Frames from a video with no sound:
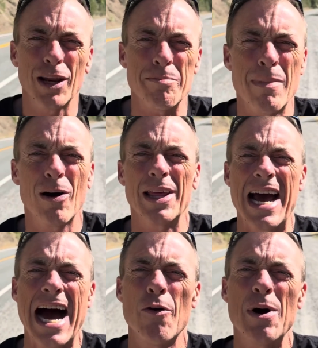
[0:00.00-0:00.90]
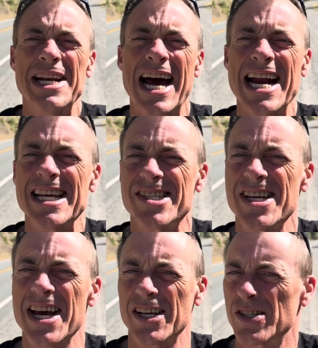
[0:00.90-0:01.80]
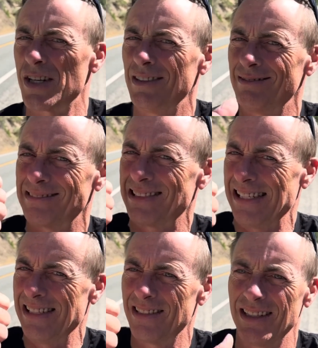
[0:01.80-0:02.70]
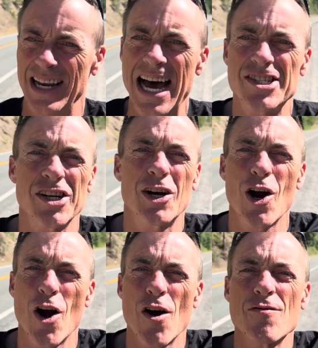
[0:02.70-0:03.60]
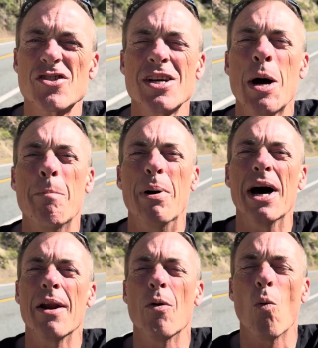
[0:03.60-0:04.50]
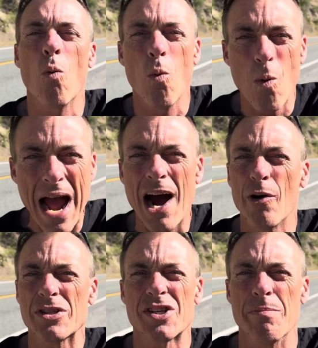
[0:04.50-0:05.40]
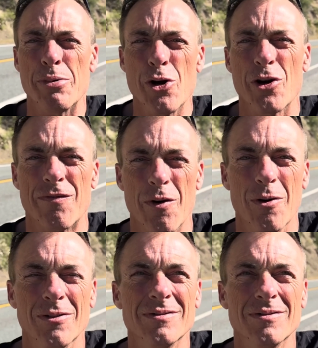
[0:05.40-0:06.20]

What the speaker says: moly, Highway 96. Lots of curves, but wow, is it beautiful.